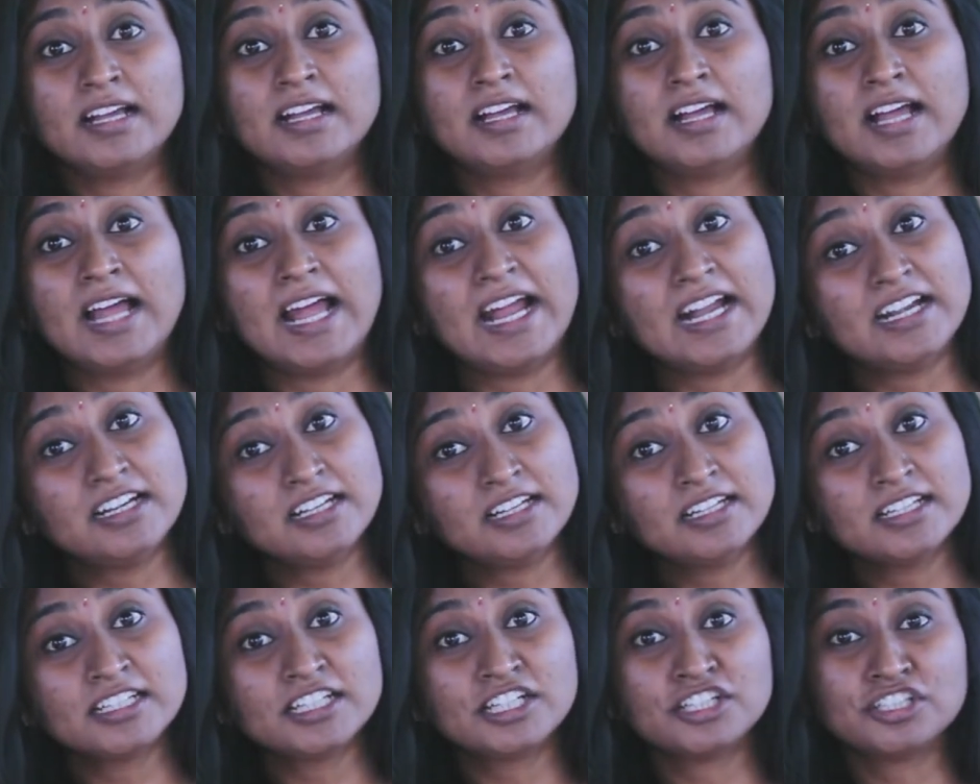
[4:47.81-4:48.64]

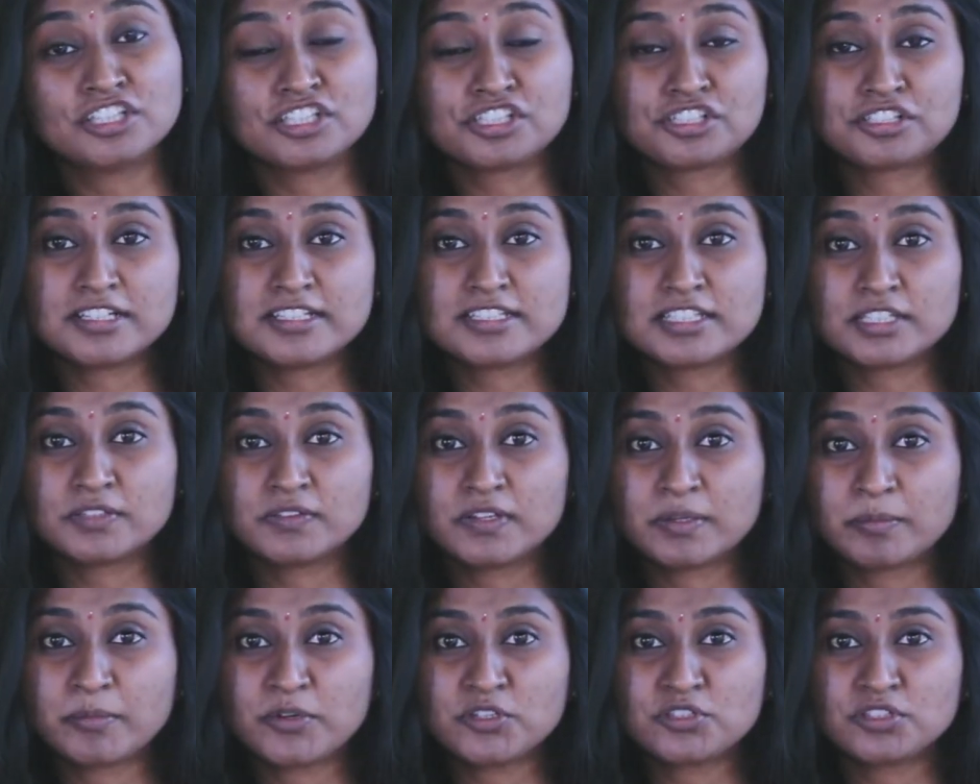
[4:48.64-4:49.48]
handling industrial
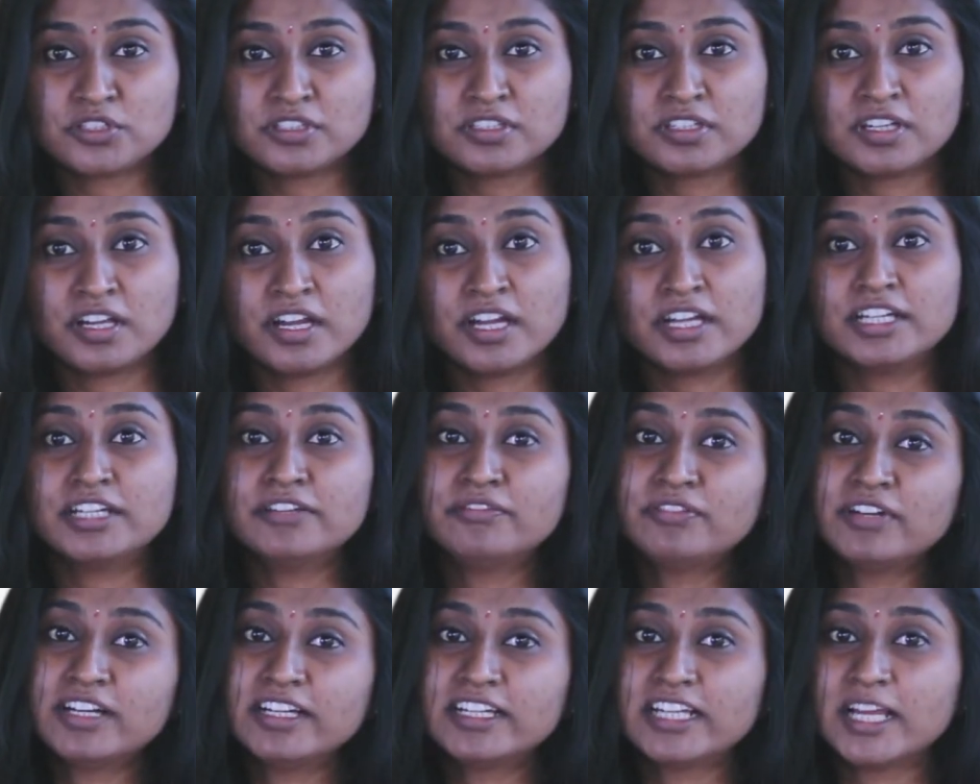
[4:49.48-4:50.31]
sewing machine,
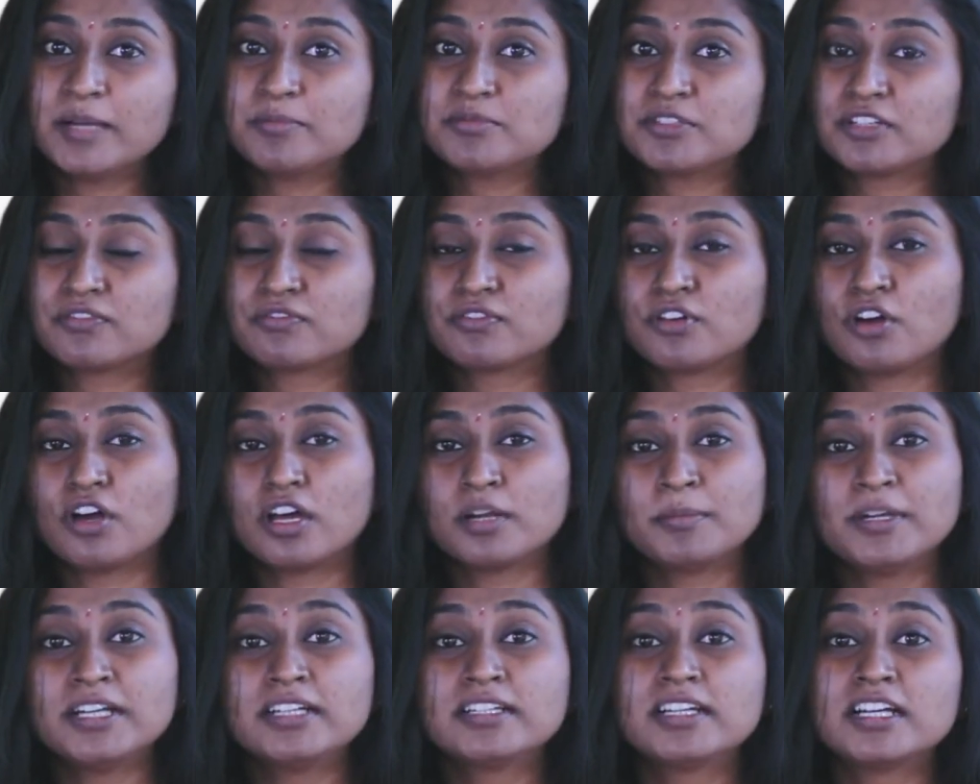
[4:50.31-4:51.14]
different types of
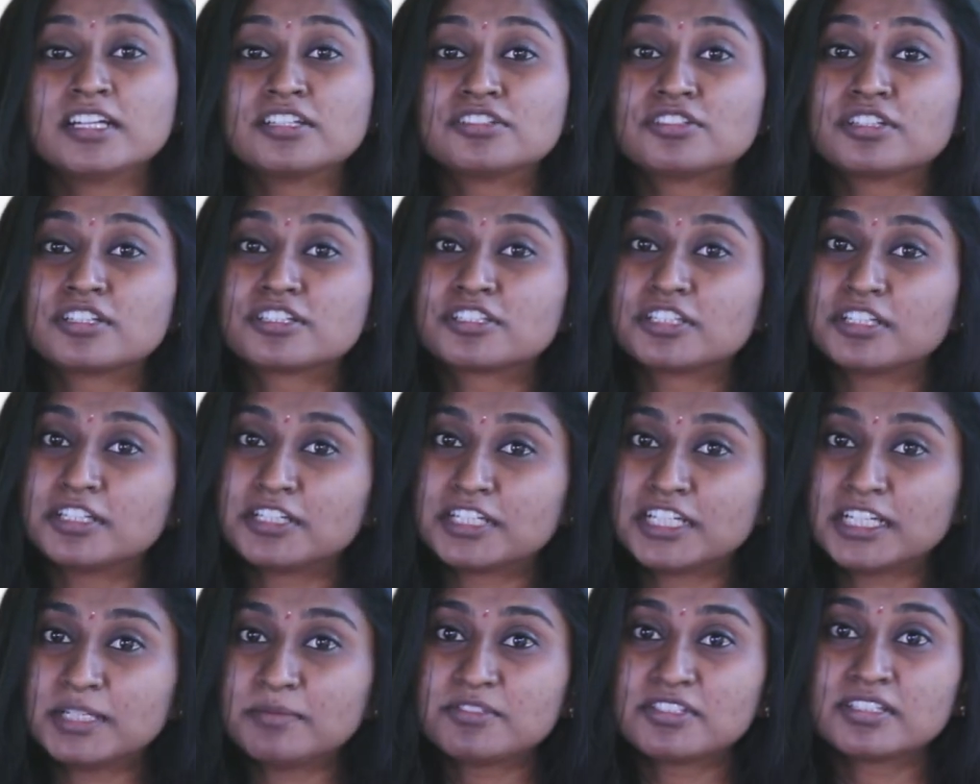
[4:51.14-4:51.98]
garment construction
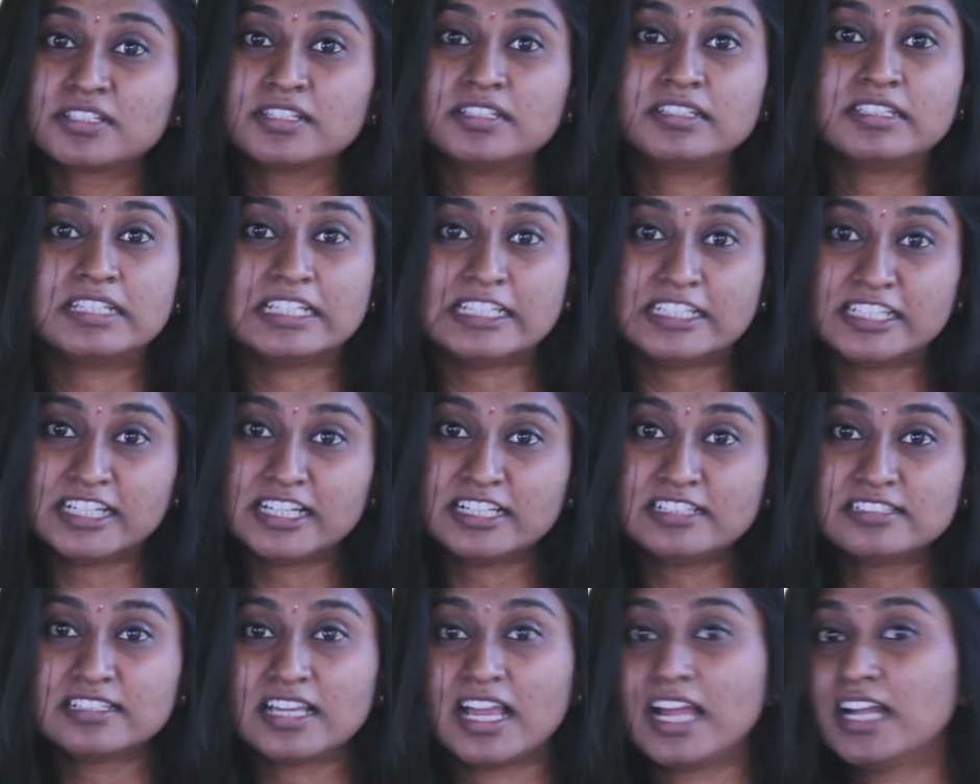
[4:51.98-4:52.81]
trims,
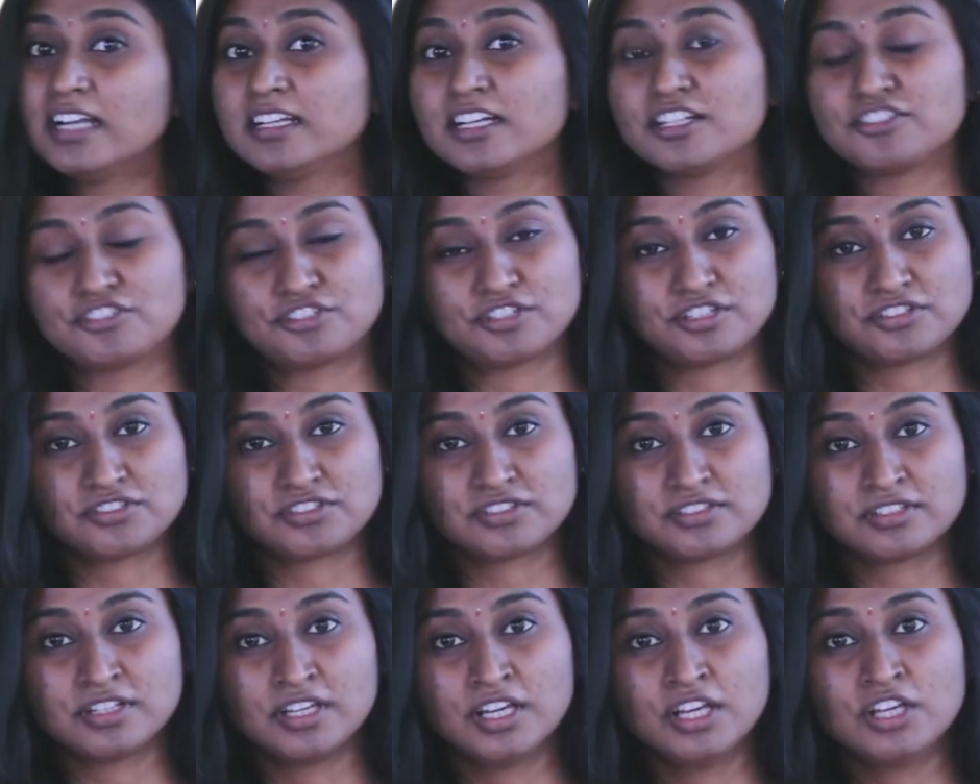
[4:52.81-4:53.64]
details and construction.
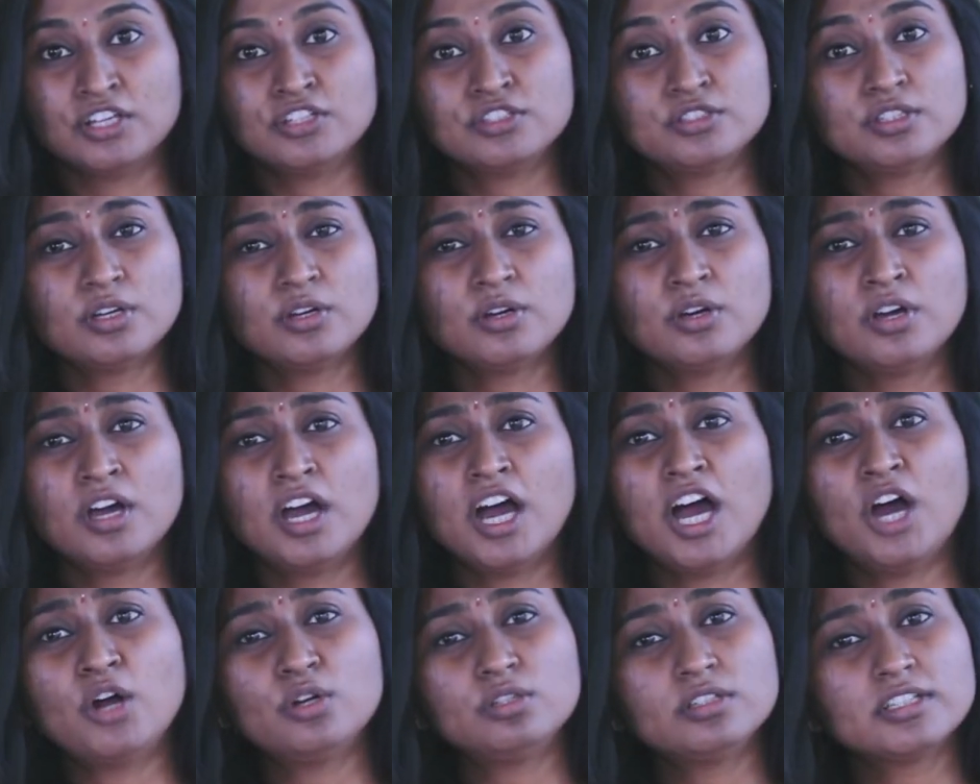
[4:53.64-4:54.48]
So
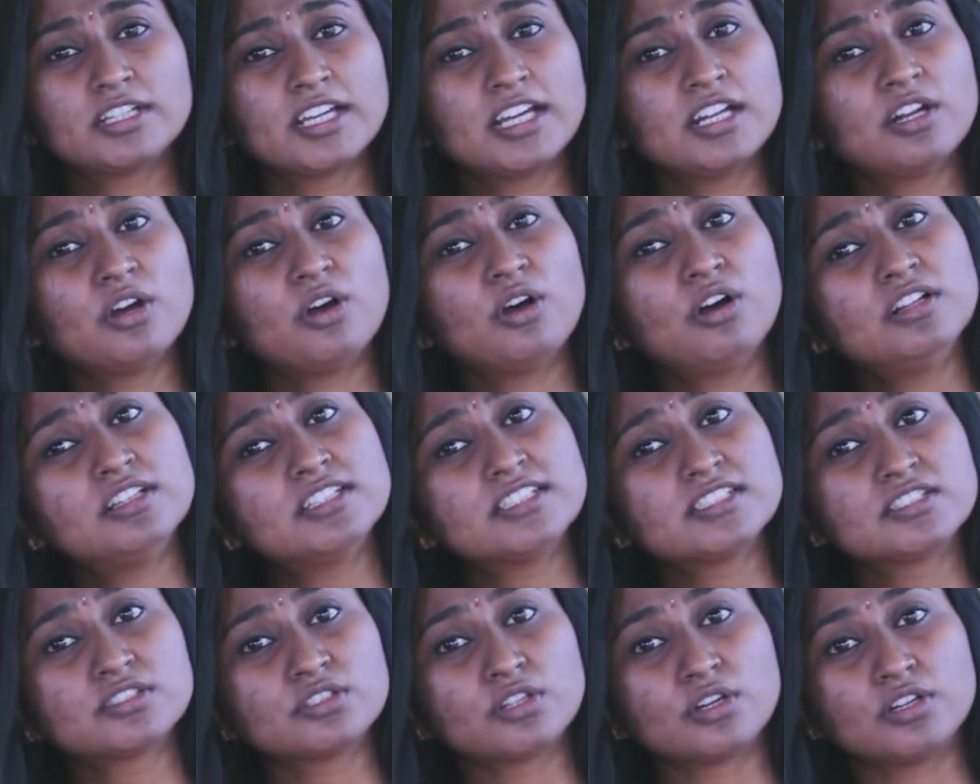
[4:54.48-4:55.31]
how to gain all
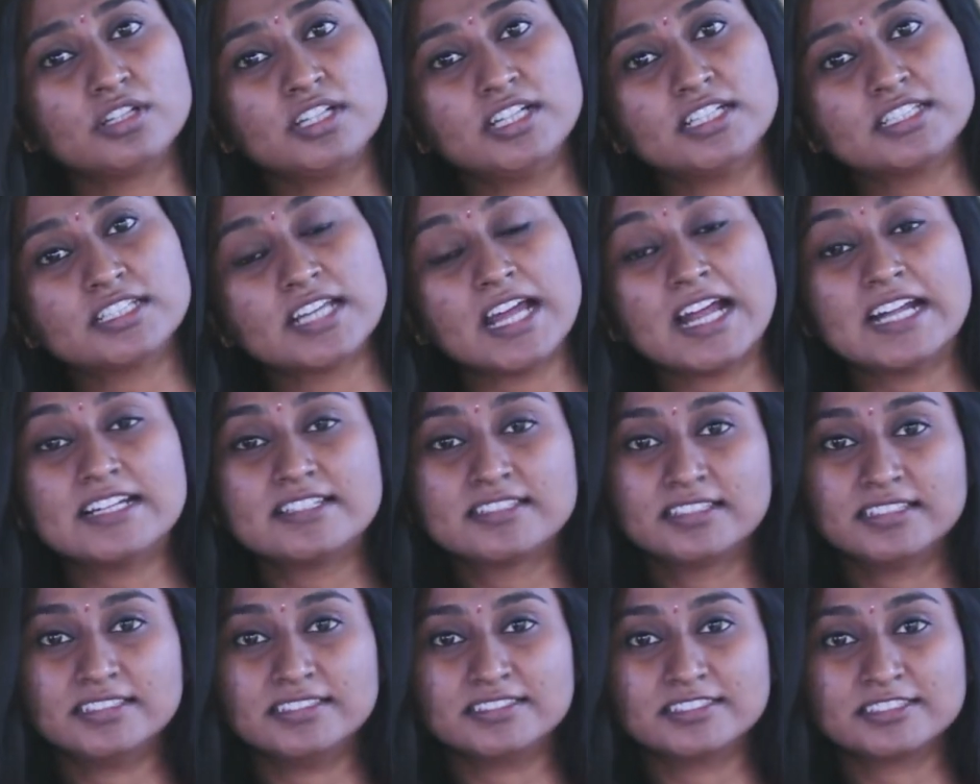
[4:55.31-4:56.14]
this knowledge and
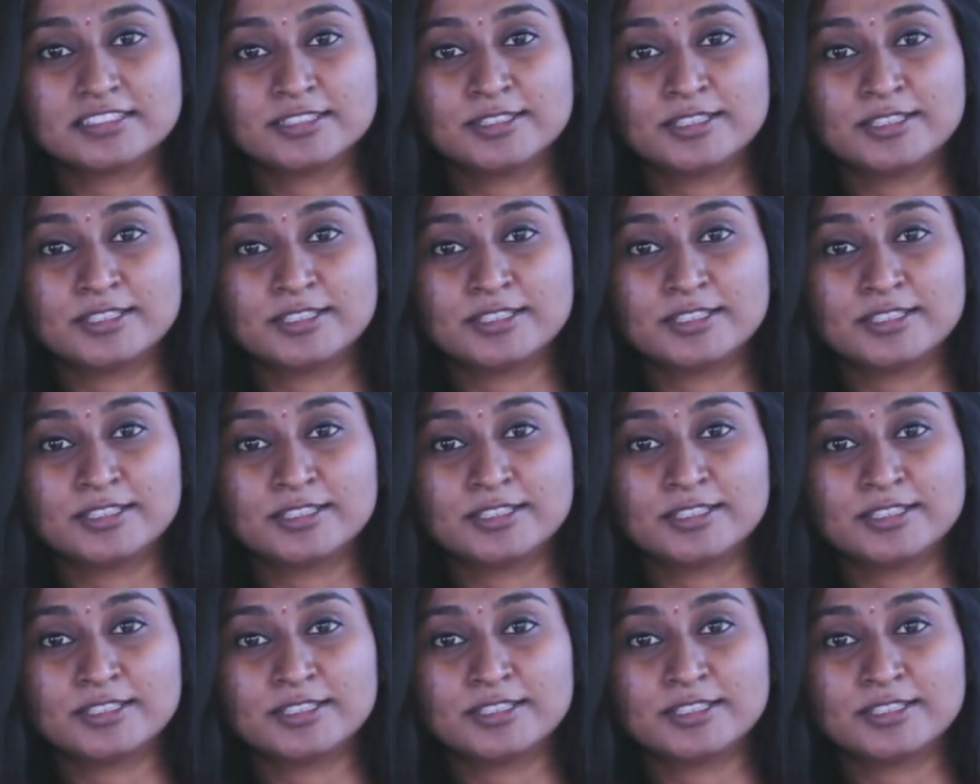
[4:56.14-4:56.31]
skills?